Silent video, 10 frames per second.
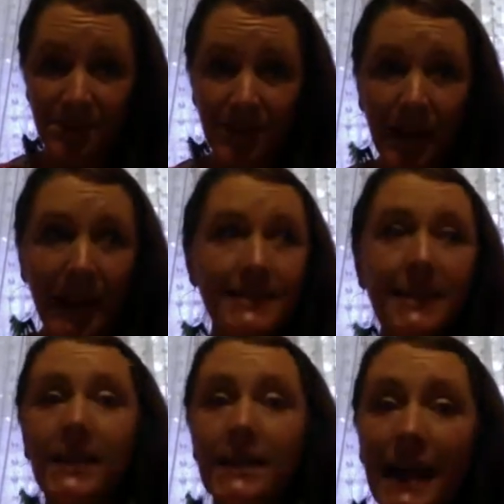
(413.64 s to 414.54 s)
as a
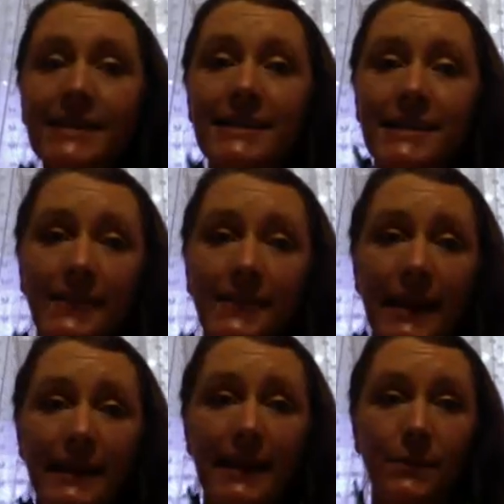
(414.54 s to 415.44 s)
collective. And
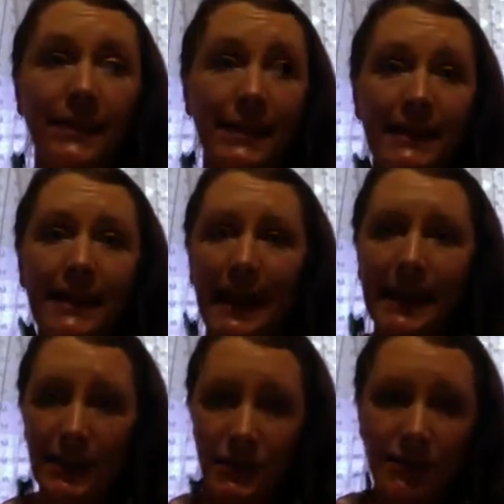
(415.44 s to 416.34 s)
then within that,
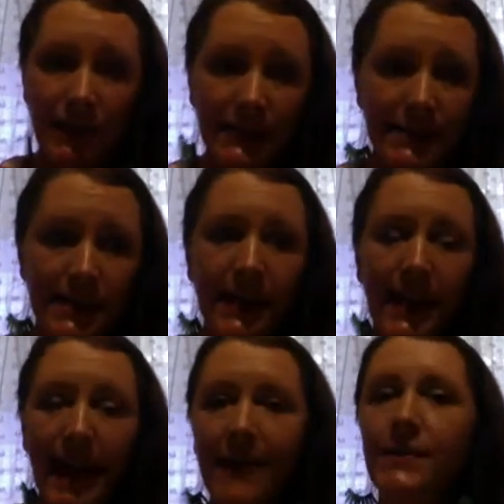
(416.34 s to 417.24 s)
each of us
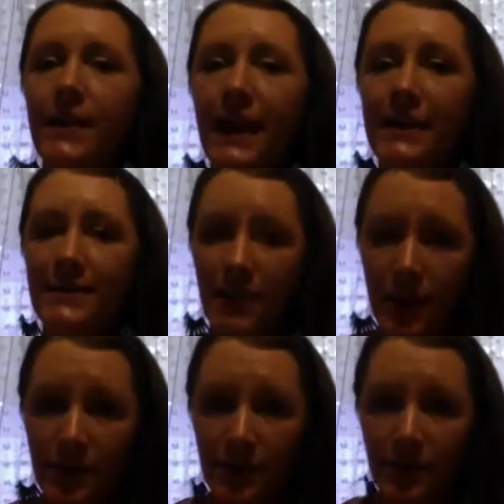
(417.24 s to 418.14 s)
has our
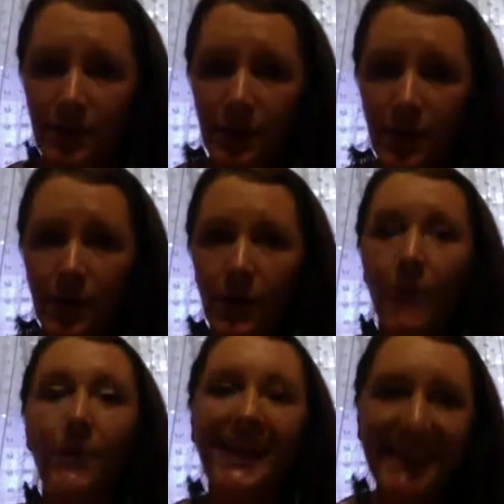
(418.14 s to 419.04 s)
own
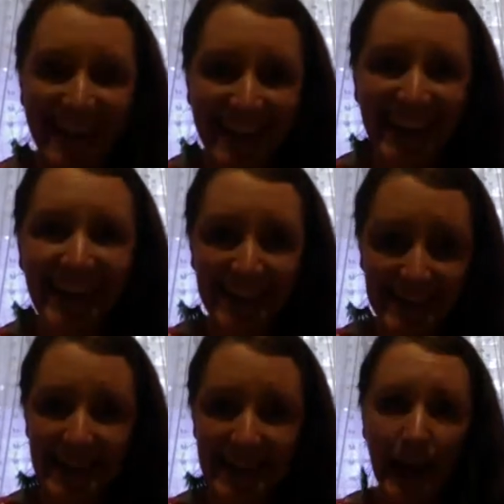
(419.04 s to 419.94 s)
awakening that needs
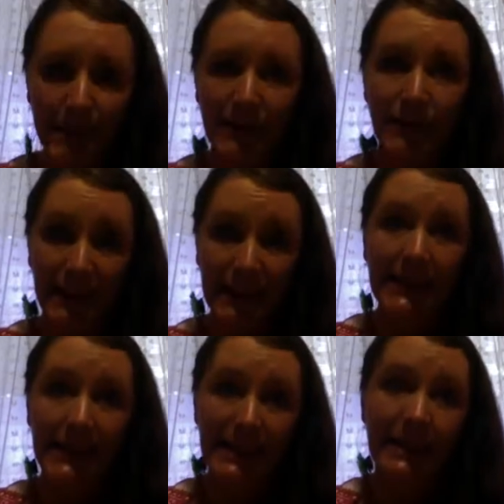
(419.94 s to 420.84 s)
to happen
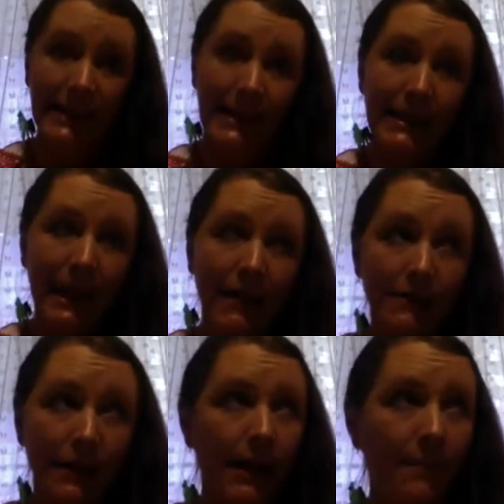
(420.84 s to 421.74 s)
within that,
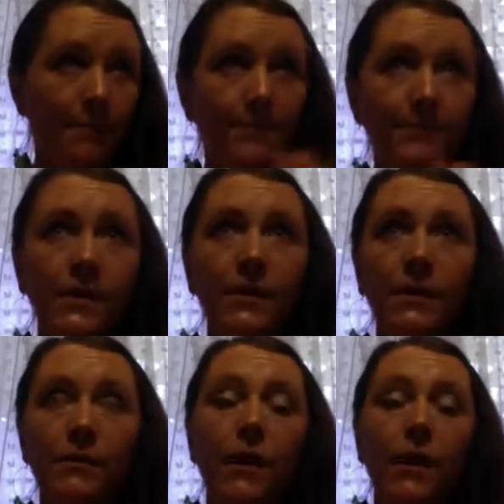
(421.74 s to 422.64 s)

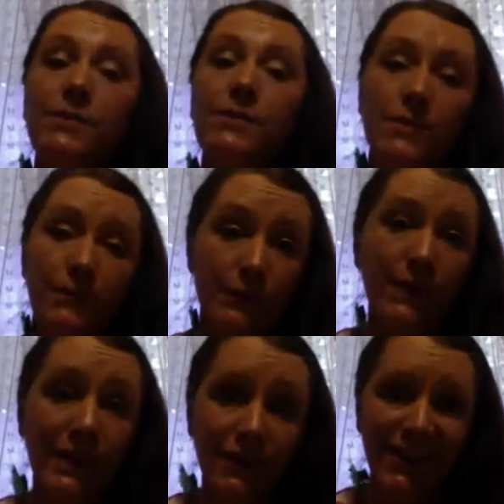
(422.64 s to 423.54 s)
almost a
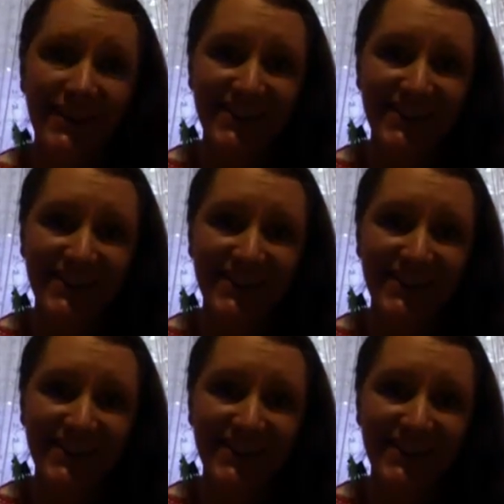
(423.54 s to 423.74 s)
reflection.